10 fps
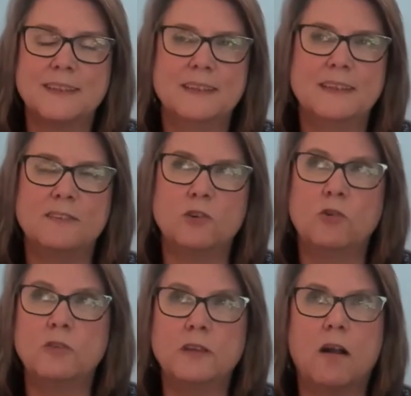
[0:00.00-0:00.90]
it's
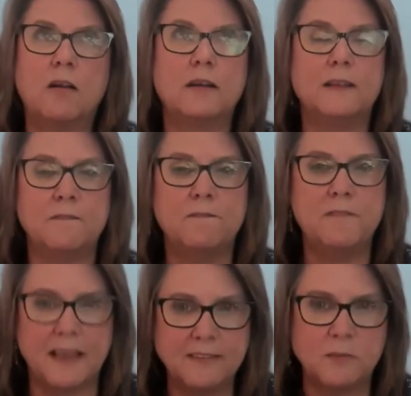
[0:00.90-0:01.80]
only our
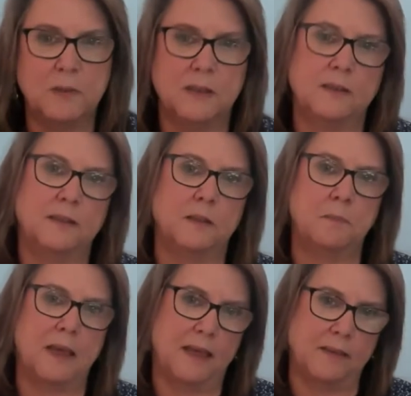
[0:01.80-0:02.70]
investment in the
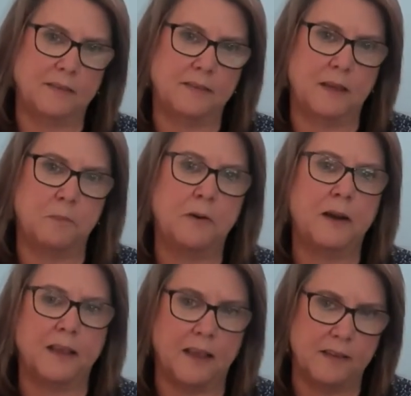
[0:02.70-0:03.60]
past that
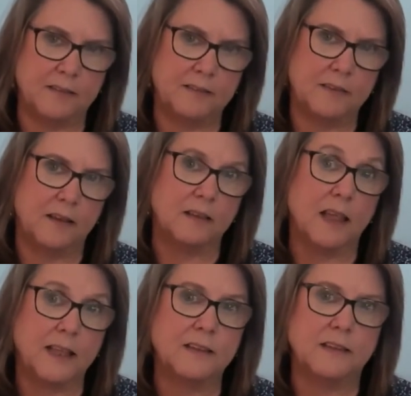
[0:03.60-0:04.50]
predicates a
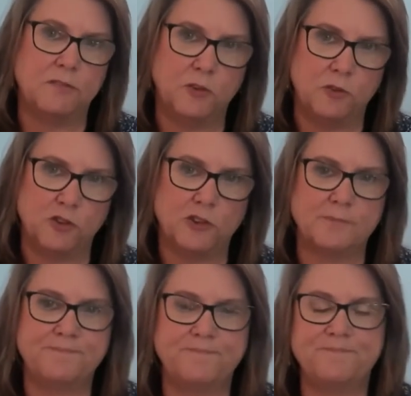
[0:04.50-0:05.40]
likely future.
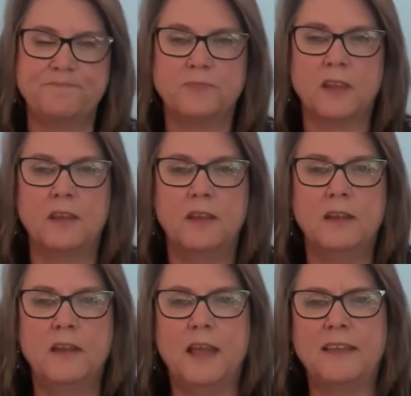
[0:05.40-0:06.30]

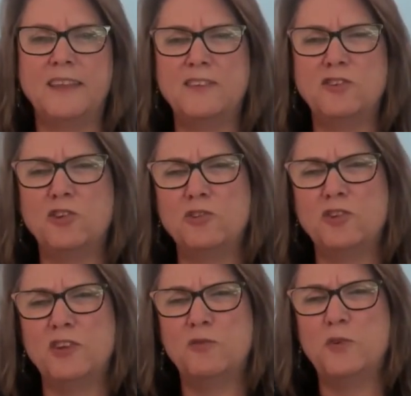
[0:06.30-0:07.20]
And then
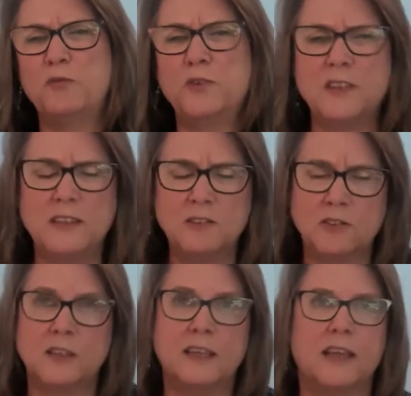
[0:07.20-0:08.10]
if really
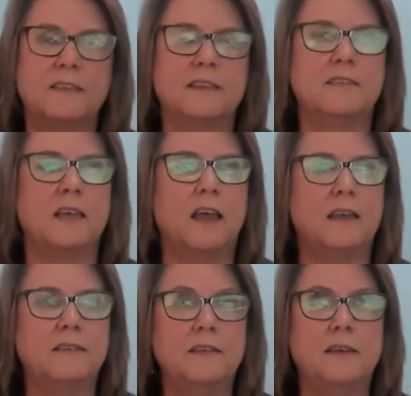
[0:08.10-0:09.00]
looking at this
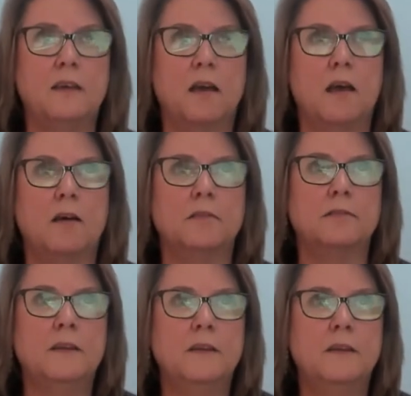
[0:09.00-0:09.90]
idea of
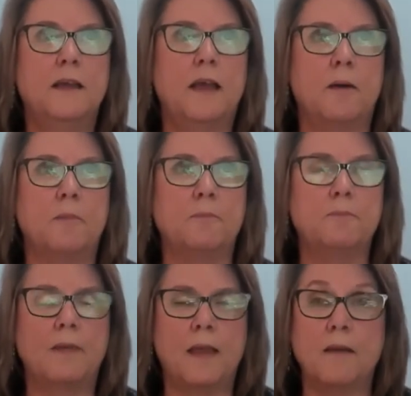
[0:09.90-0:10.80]

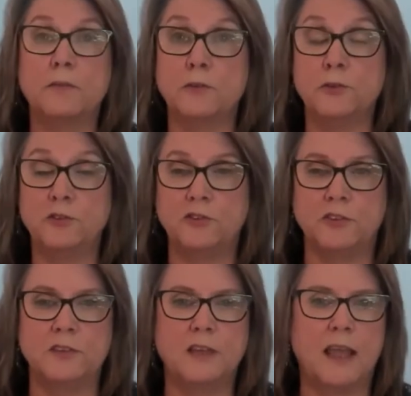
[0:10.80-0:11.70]

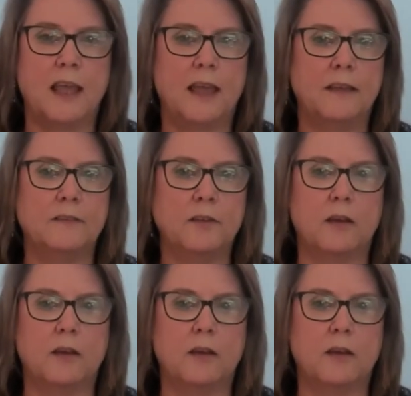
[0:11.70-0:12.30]
evolution and